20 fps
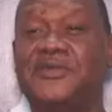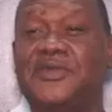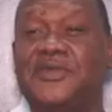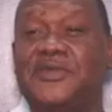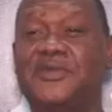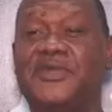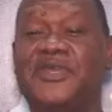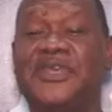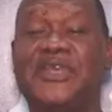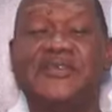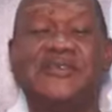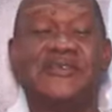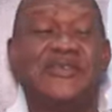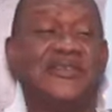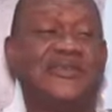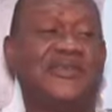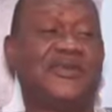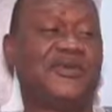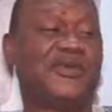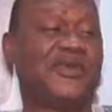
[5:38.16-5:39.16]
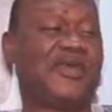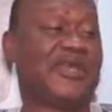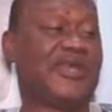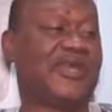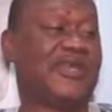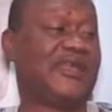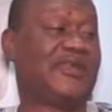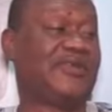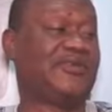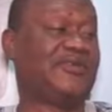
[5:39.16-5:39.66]
Yes, they say,
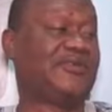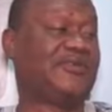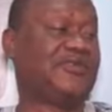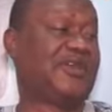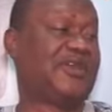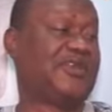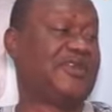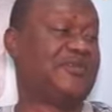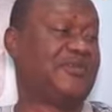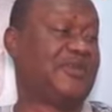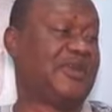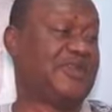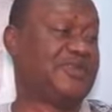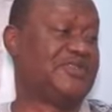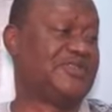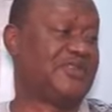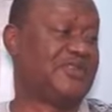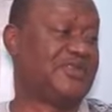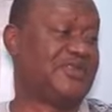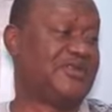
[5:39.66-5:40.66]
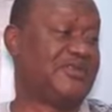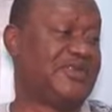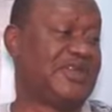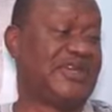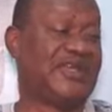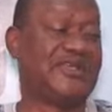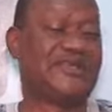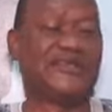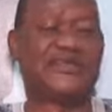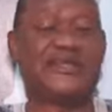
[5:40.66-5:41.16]
okay, you've had immersion, you've
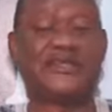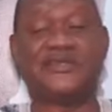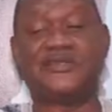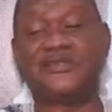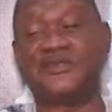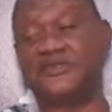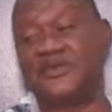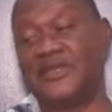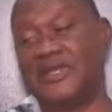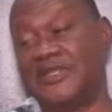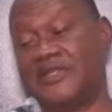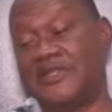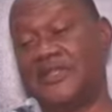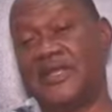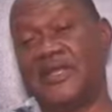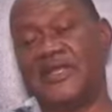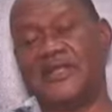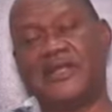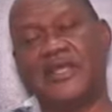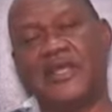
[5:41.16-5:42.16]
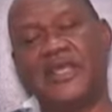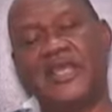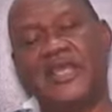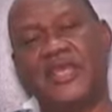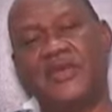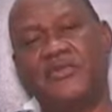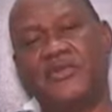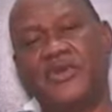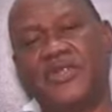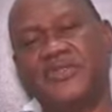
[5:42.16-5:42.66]
had this, you've had that,
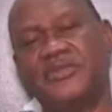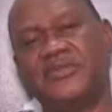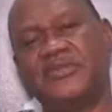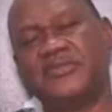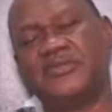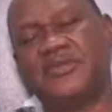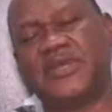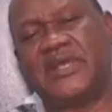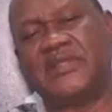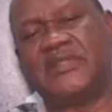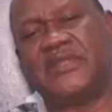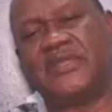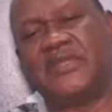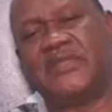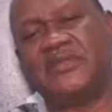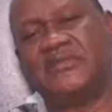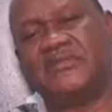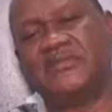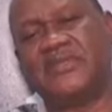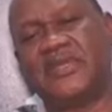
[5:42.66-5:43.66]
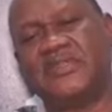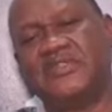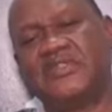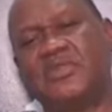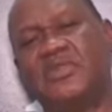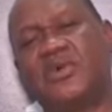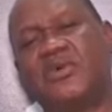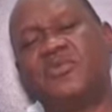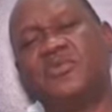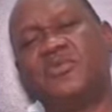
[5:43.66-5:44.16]
but I think there's
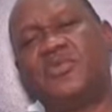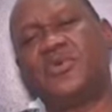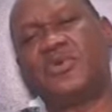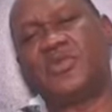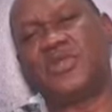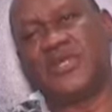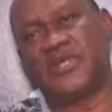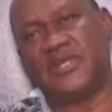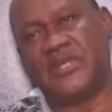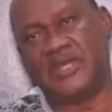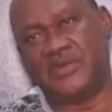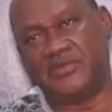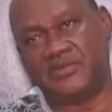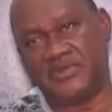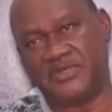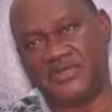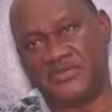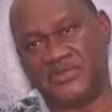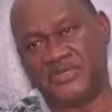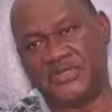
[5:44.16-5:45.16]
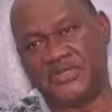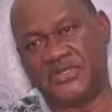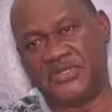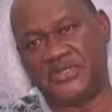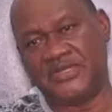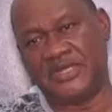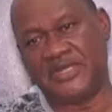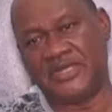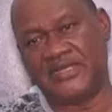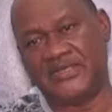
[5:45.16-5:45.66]
a lot more that happens
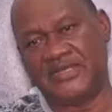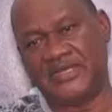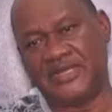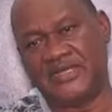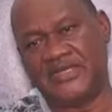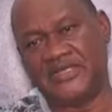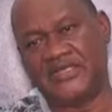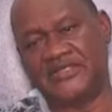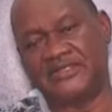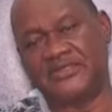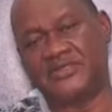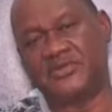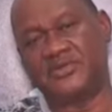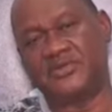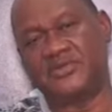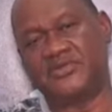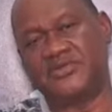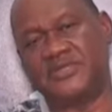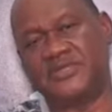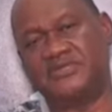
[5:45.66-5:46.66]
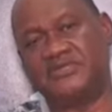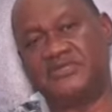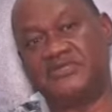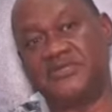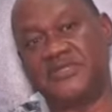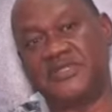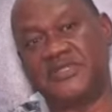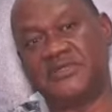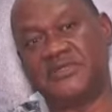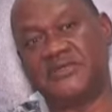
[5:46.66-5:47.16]
beyond that, and it's the
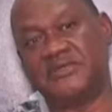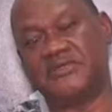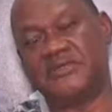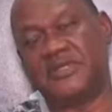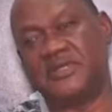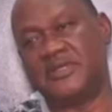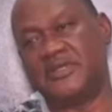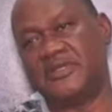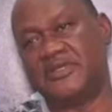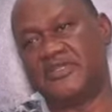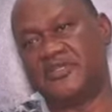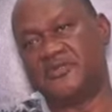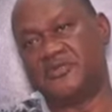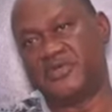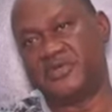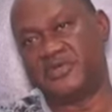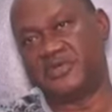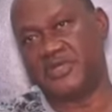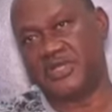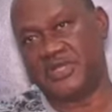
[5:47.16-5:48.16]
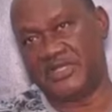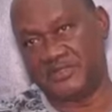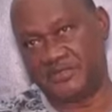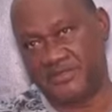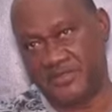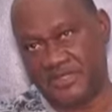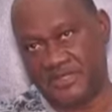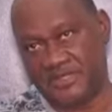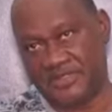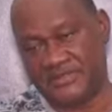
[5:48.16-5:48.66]
real spiritual
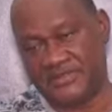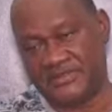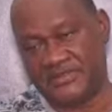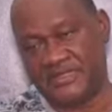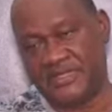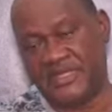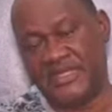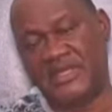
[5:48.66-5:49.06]
experience.